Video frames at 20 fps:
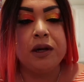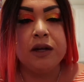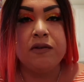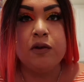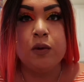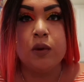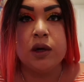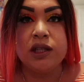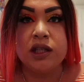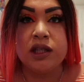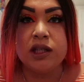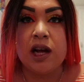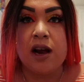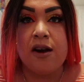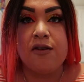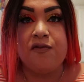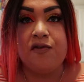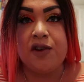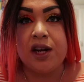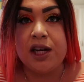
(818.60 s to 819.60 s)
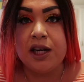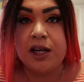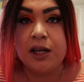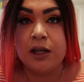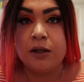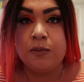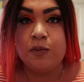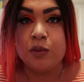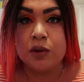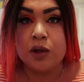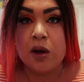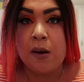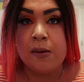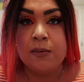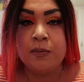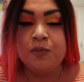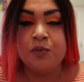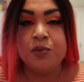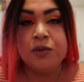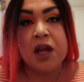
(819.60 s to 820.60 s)
If he wants to get fed.
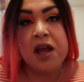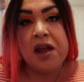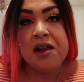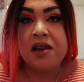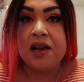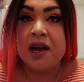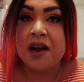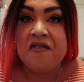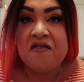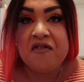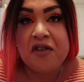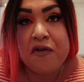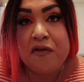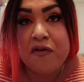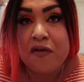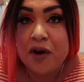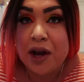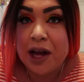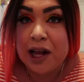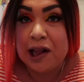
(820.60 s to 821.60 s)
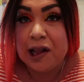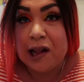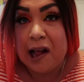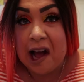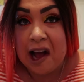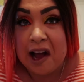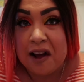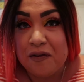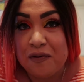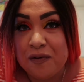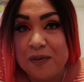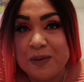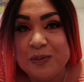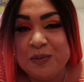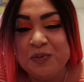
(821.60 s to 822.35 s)
Nothing for free in life.